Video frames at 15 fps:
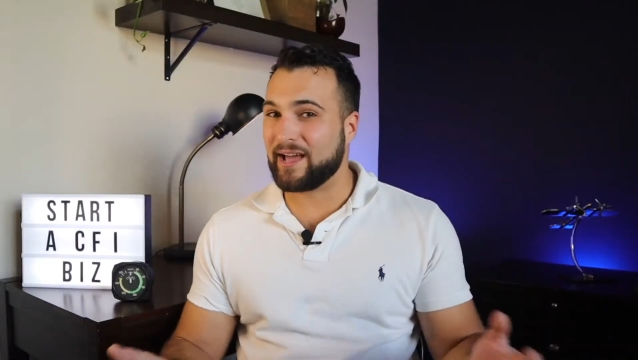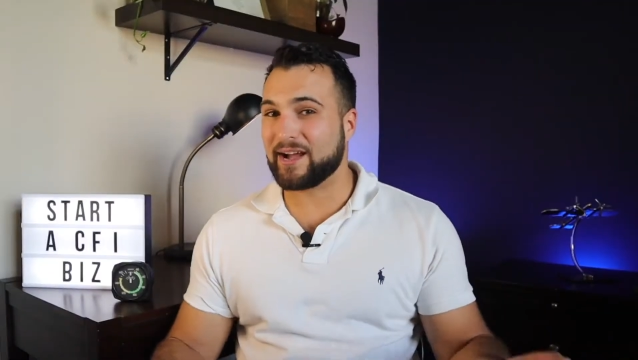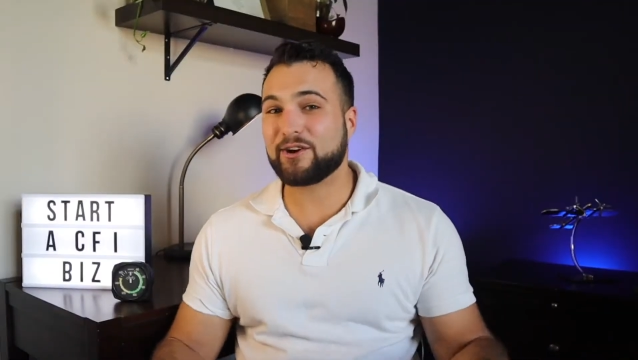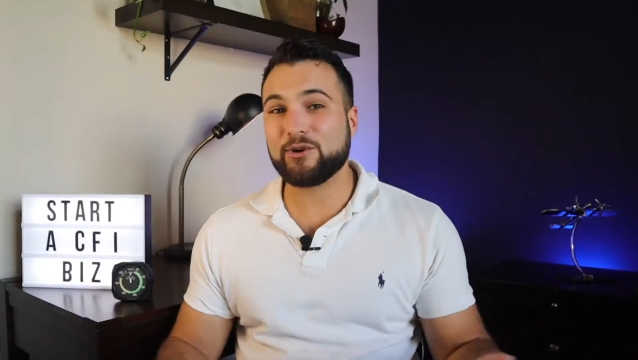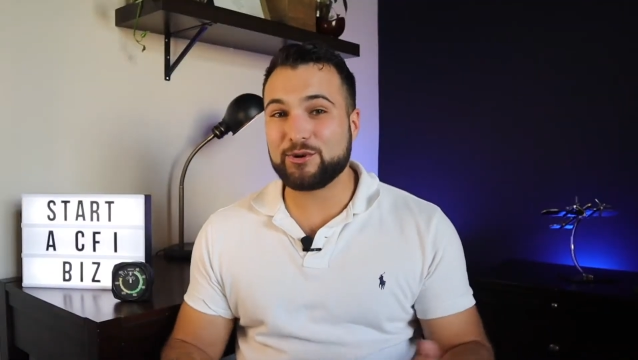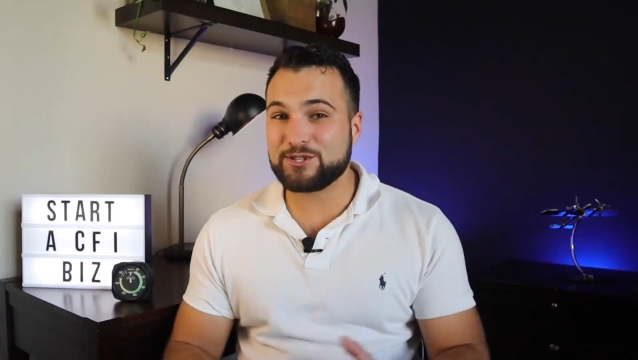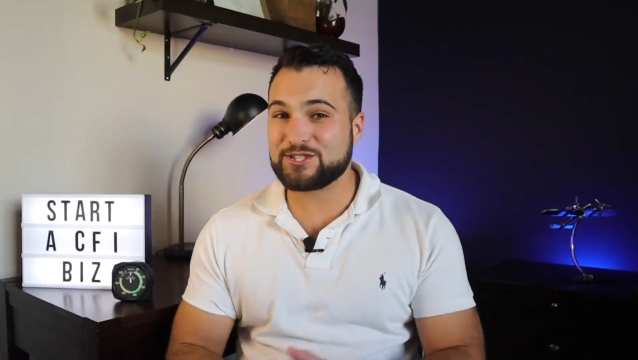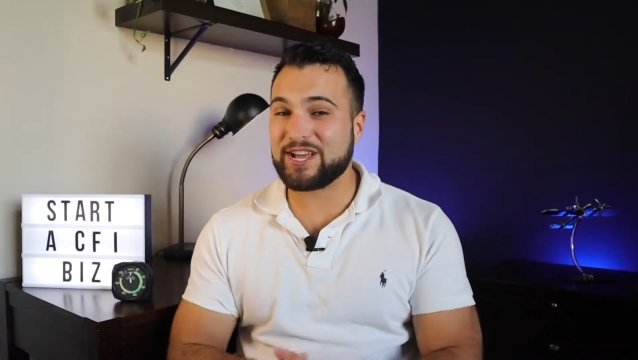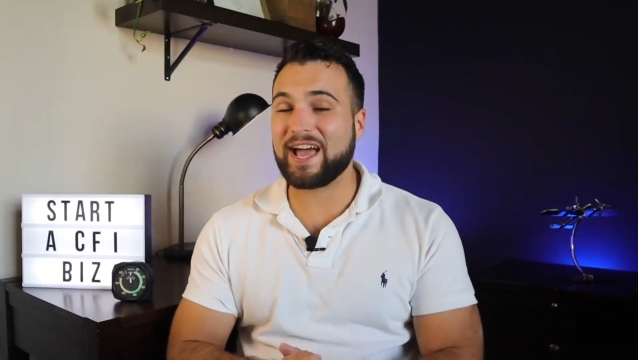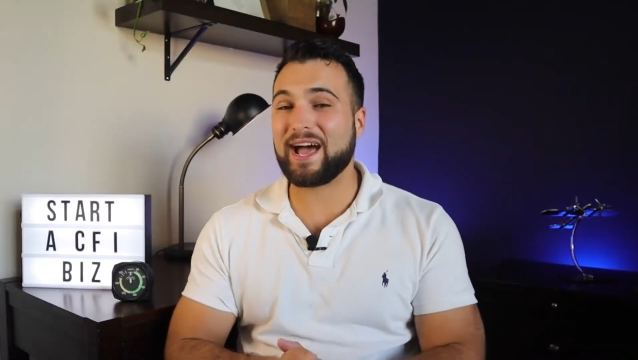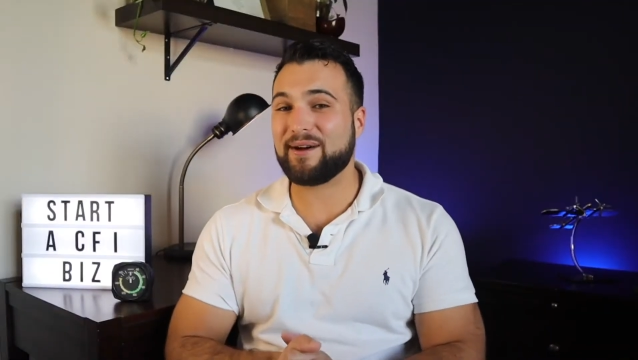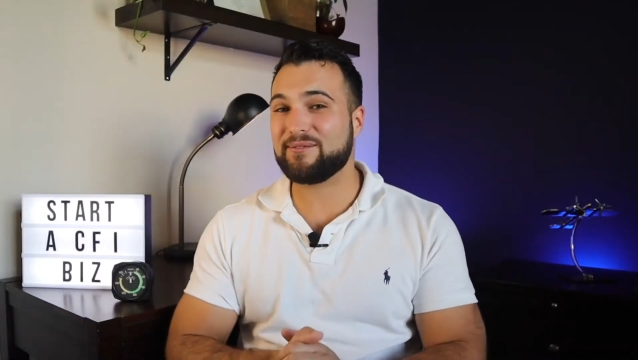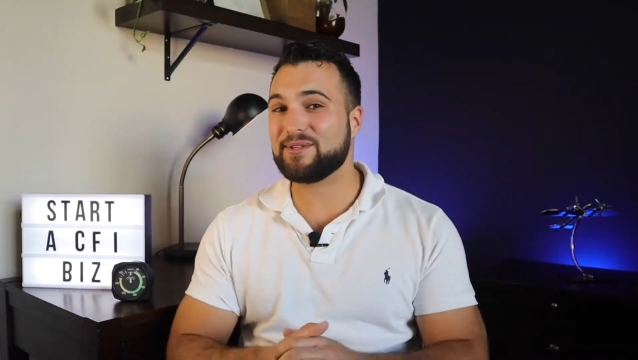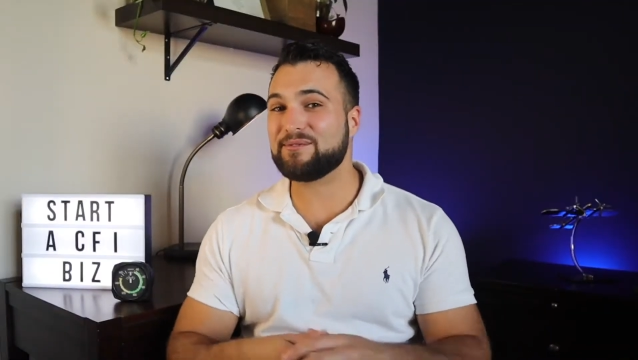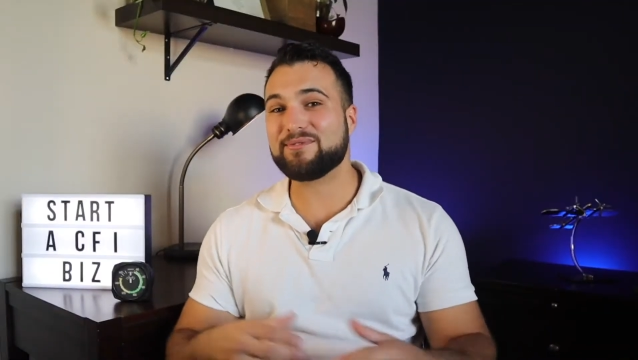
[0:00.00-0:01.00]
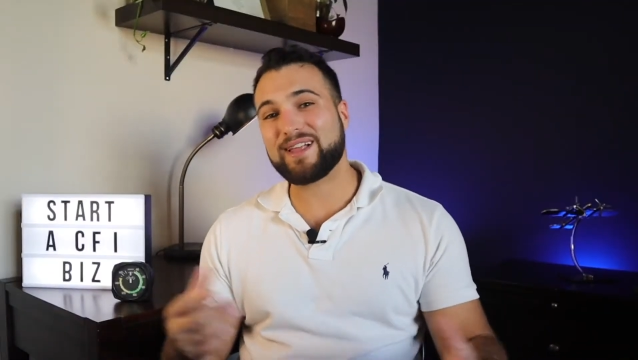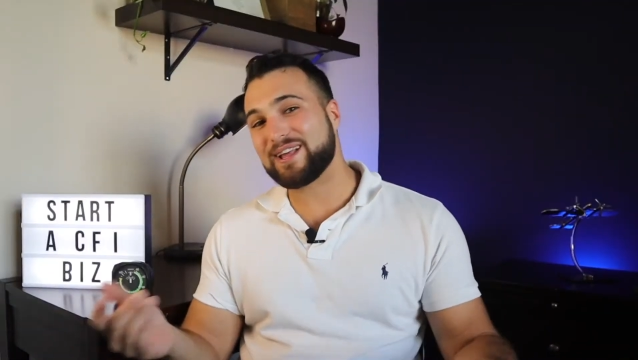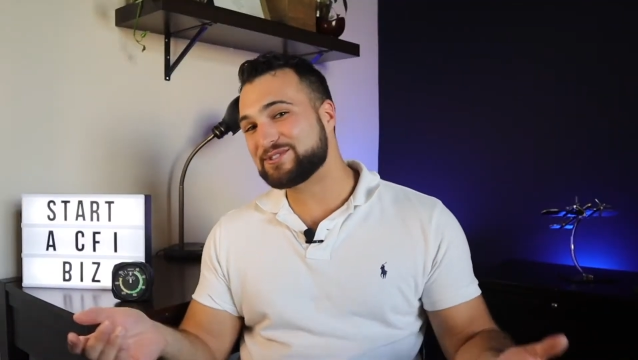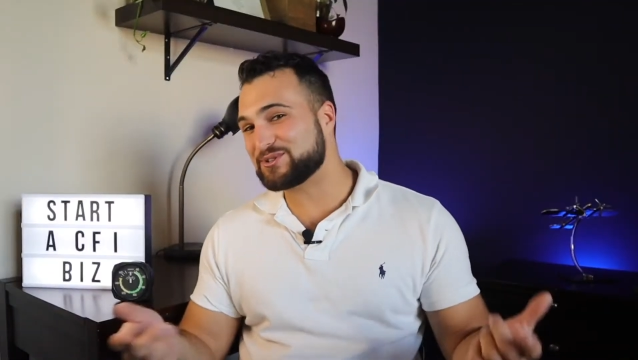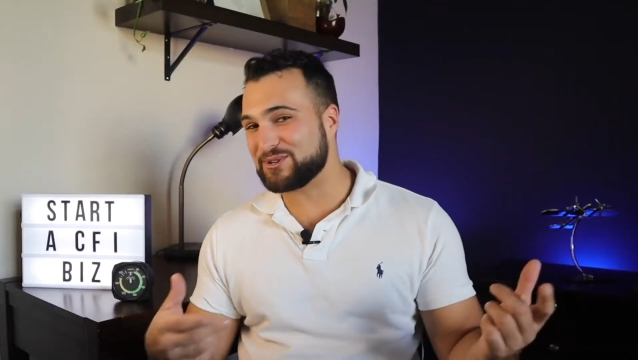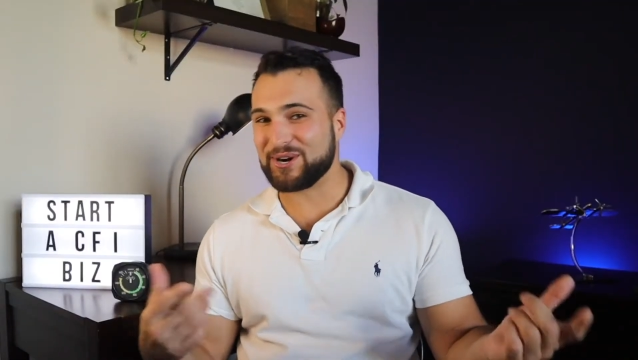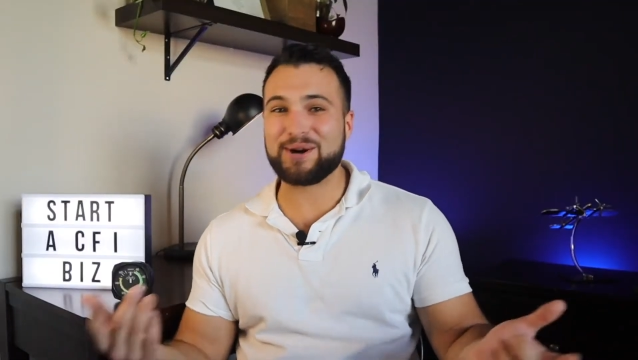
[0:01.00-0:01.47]
not going to have the
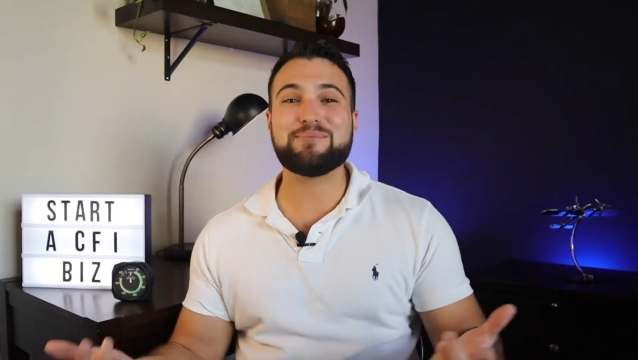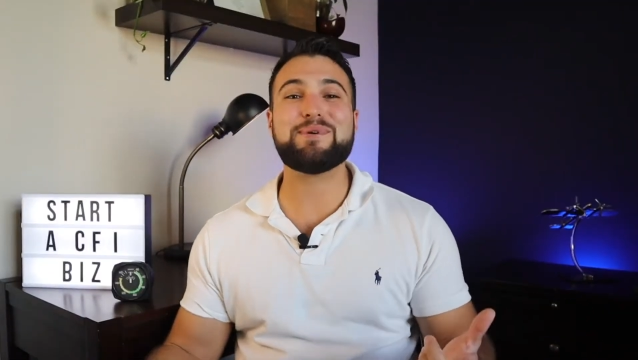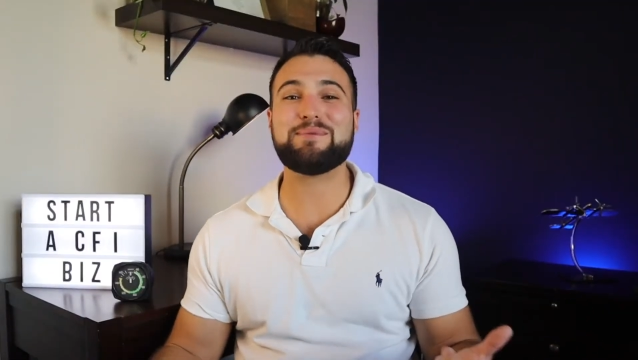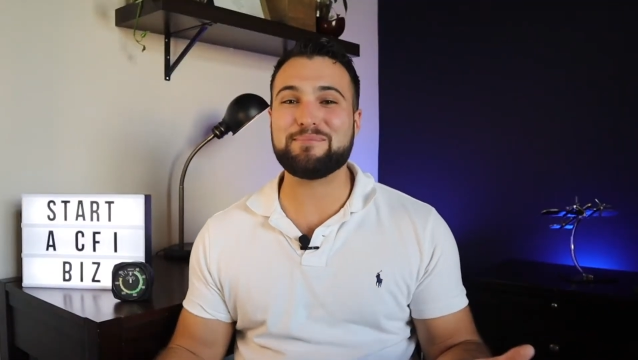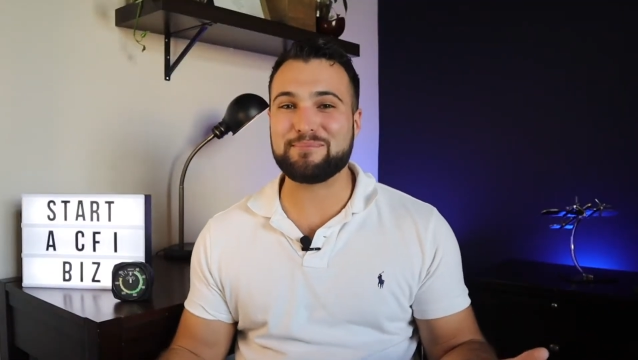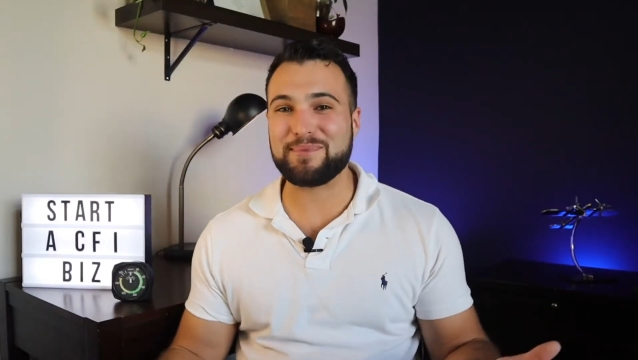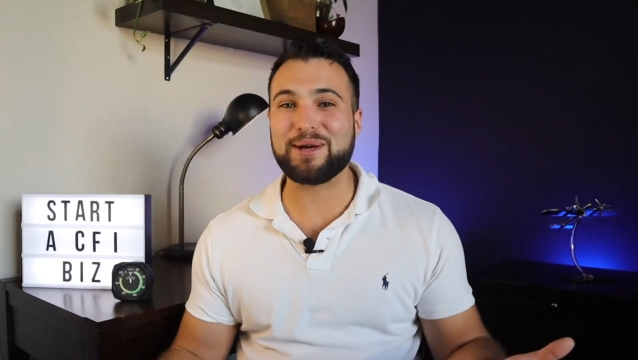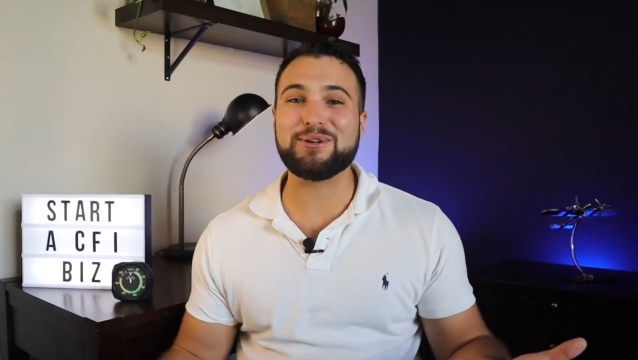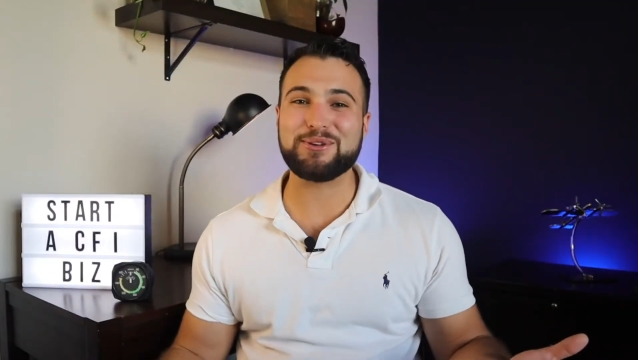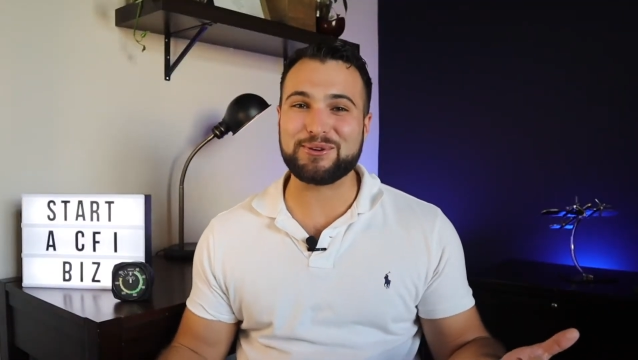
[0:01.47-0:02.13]
flights come and bail